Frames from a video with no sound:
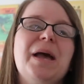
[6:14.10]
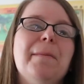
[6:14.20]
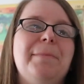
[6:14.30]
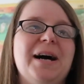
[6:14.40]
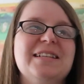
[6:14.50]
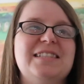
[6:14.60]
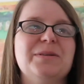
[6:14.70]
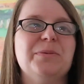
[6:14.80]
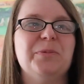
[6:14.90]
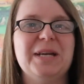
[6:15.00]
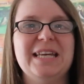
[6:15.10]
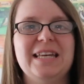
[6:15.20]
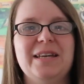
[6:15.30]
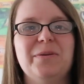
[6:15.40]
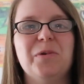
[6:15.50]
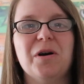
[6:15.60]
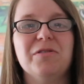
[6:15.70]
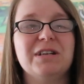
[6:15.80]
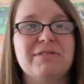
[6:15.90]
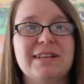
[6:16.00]
But we were
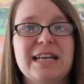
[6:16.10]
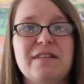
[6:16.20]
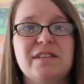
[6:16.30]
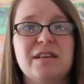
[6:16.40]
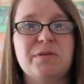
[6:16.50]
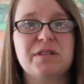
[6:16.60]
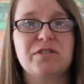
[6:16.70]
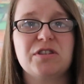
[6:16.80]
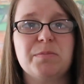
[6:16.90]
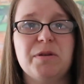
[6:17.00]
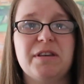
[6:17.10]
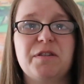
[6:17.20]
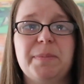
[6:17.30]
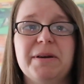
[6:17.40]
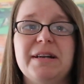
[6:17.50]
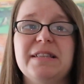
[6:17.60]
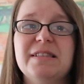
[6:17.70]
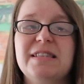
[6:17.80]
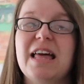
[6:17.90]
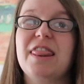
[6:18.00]
really relieved that it was such a smooth
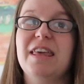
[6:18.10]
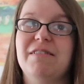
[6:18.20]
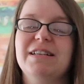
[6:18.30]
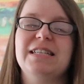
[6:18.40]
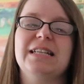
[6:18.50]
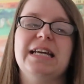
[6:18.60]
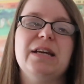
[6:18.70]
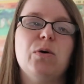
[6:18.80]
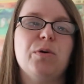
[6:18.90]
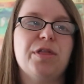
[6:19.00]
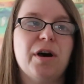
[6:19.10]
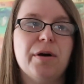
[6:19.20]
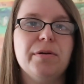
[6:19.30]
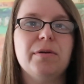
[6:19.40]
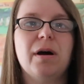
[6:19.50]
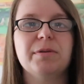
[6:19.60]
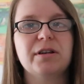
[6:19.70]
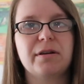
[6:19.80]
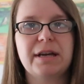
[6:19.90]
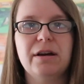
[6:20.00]
experience, theoretically, although I'm gonna
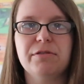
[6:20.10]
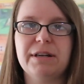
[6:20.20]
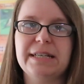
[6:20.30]
go and get her ring